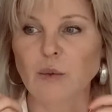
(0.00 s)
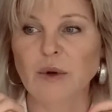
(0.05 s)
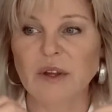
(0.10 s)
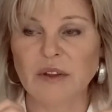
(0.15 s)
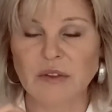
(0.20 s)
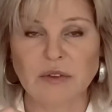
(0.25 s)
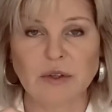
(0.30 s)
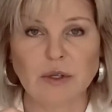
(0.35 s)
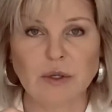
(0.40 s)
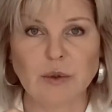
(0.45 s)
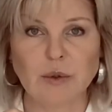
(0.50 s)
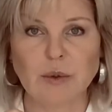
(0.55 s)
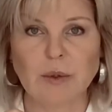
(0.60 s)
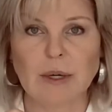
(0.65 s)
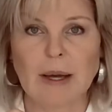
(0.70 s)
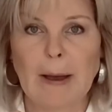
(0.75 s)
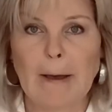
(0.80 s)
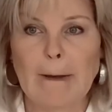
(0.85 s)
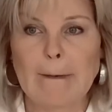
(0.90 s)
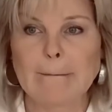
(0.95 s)
with you
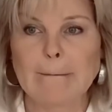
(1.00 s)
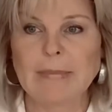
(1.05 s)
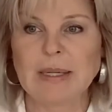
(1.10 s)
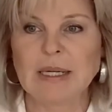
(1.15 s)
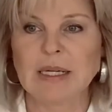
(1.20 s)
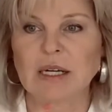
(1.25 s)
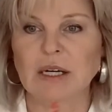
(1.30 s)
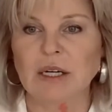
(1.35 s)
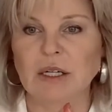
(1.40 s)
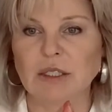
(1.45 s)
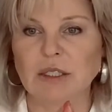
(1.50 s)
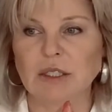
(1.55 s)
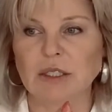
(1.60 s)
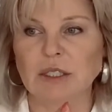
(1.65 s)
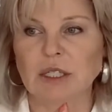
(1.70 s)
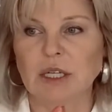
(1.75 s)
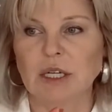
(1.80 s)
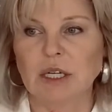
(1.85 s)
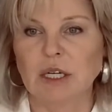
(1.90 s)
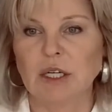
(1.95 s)
because
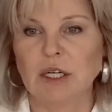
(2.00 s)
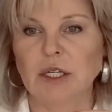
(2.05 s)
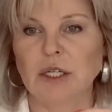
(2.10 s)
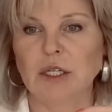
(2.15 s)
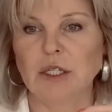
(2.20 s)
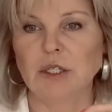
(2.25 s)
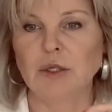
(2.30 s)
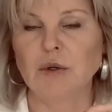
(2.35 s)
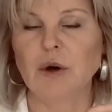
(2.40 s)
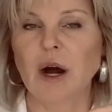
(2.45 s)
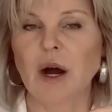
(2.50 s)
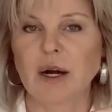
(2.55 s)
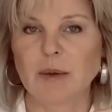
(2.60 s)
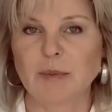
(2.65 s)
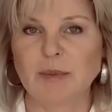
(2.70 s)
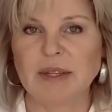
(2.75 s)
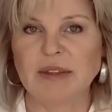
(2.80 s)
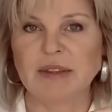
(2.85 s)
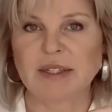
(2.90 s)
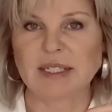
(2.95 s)
you are a
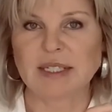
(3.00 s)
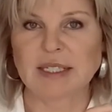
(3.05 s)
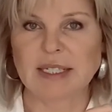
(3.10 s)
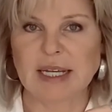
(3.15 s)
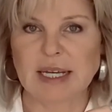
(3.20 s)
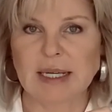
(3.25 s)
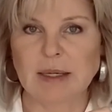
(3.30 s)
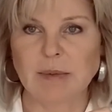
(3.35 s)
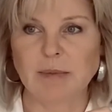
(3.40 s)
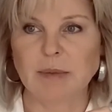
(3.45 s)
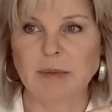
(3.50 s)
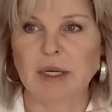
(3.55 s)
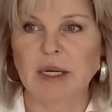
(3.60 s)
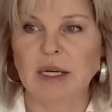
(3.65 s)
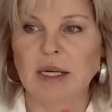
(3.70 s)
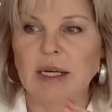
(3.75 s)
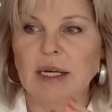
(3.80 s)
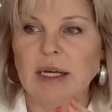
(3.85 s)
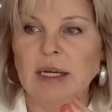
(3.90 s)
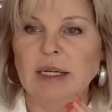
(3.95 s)
bit the same.
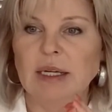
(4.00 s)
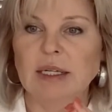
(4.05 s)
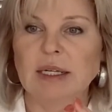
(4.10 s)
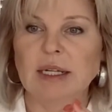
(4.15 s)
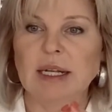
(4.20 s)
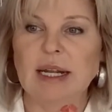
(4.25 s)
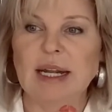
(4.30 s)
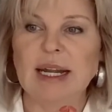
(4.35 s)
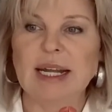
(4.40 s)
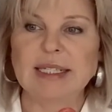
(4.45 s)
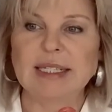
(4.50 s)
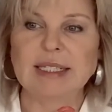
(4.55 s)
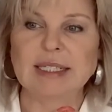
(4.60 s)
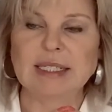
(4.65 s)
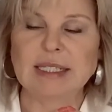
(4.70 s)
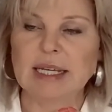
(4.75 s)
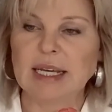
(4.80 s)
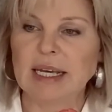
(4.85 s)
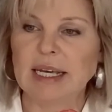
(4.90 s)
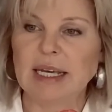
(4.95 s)
Let's
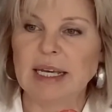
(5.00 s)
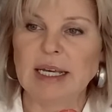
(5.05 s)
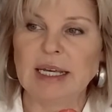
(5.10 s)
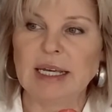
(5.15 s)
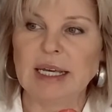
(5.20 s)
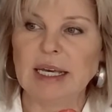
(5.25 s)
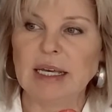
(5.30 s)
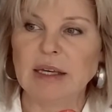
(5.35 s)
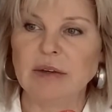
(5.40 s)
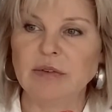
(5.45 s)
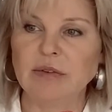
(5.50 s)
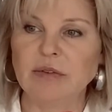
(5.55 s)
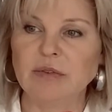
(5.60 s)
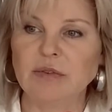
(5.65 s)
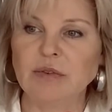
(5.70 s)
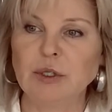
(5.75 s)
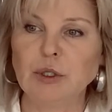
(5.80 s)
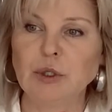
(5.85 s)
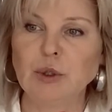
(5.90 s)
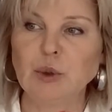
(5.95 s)
say if
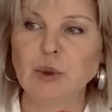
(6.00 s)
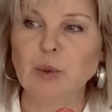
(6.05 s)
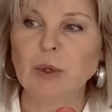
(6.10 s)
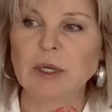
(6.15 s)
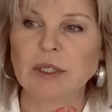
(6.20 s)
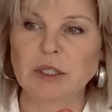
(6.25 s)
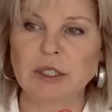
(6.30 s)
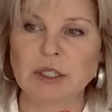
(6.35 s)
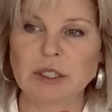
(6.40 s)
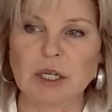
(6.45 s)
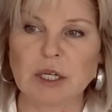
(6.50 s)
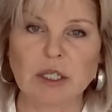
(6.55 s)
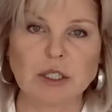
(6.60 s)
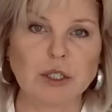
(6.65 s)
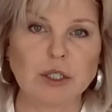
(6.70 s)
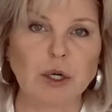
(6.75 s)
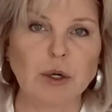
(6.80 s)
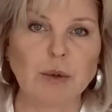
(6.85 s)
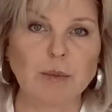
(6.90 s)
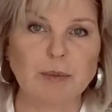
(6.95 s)
you want to start
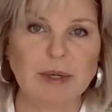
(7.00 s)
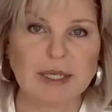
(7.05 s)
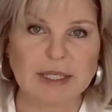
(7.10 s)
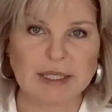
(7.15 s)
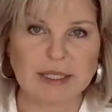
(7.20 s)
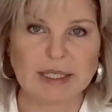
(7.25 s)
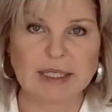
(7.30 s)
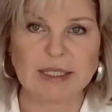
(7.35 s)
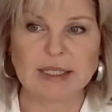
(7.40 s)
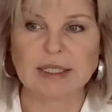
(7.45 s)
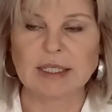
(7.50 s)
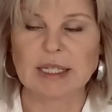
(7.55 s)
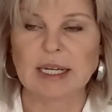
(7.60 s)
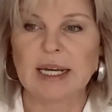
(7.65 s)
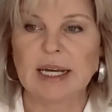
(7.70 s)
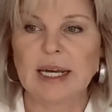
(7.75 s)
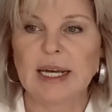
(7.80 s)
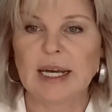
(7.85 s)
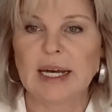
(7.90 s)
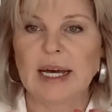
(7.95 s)
your own business
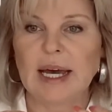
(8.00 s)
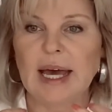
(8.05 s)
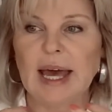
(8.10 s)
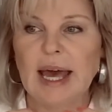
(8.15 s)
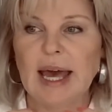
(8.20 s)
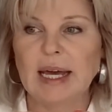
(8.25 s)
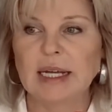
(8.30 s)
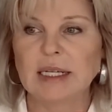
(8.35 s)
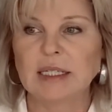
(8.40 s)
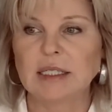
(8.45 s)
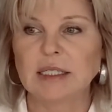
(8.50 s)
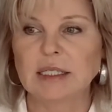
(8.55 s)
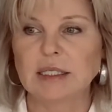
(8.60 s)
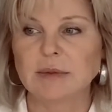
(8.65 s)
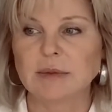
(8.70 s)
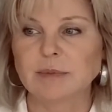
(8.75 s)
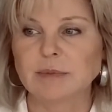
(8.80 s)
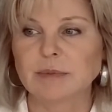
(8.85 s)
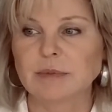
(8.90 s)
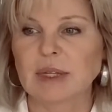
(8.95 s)
and
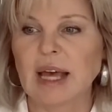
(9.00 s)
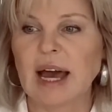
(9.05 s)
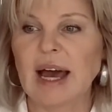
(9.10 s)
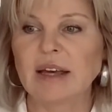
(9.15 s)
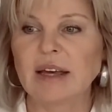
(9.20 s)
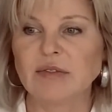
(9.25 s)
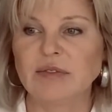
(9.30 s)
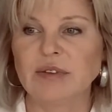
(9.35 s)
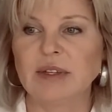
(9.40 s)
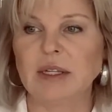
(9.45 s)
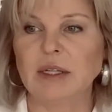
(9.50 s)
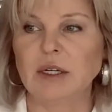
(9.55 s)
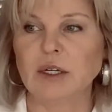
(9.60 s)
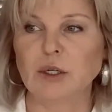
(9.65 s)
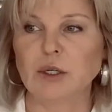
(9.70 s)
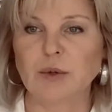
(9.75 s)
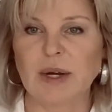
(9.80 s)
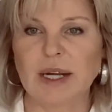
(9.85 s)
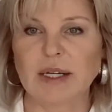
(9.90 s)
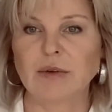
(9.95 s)
I feel a
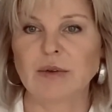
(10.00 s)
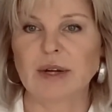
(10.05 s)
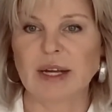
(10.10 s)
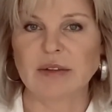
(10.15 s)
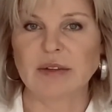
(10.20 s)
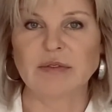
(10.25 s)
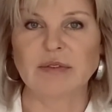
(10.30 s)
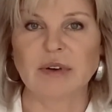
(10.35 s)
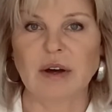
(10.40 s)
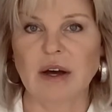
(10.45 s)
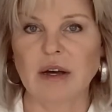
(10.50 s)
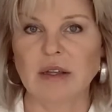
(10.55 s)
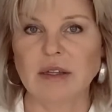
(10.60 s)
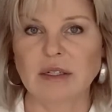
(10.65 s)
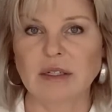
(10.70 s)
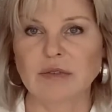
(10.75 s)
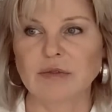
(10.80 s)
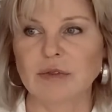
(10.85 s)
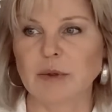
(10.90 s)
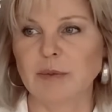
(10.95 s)
great
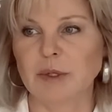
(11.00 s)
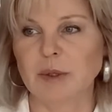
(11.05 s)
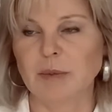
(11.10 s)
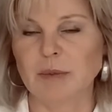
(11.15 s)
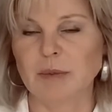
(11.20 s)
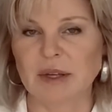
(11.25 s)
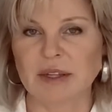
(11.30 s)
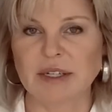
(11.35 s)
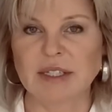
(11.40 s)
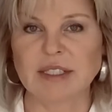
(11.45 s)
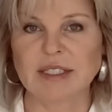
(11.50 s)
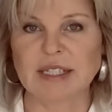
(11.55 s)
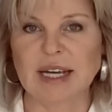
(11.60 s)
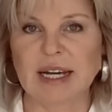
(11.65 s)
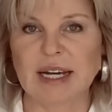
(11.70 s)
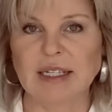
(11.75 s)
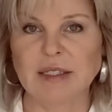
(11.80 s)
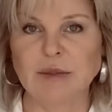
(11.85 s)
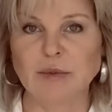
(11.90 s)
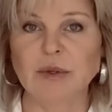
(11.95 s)
grandfather from your mother's
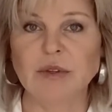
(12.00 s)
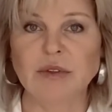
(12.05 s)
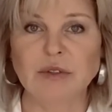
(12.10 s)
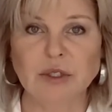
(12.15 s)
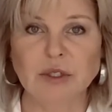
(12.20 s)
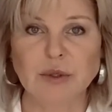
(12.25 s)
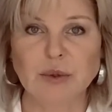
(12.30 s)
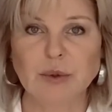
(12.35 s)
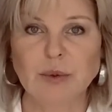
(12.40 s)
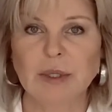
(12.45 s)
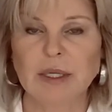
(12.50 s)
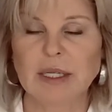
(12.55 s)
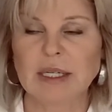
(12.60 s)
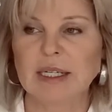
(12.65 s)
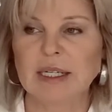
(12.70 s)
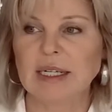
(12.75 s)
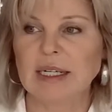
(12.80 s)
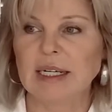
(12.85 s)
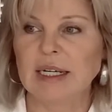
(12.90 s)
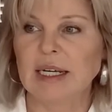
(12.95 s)
side with you,
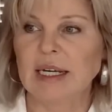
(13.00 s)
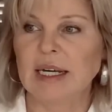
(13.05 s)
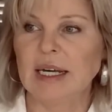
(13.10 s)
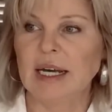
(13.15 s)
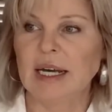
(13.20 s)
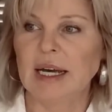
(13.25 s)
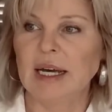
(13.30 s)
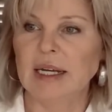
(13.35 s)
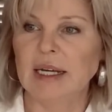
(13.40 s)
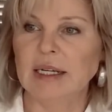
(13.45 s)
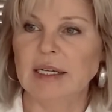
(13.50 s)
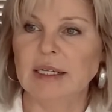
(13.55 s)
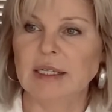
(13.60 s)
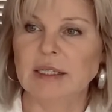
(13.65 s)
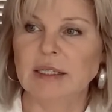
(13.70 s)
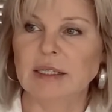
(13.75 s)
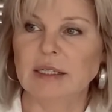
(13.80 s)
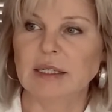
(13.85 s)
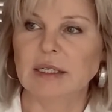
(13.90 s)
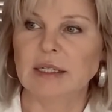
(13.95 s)
and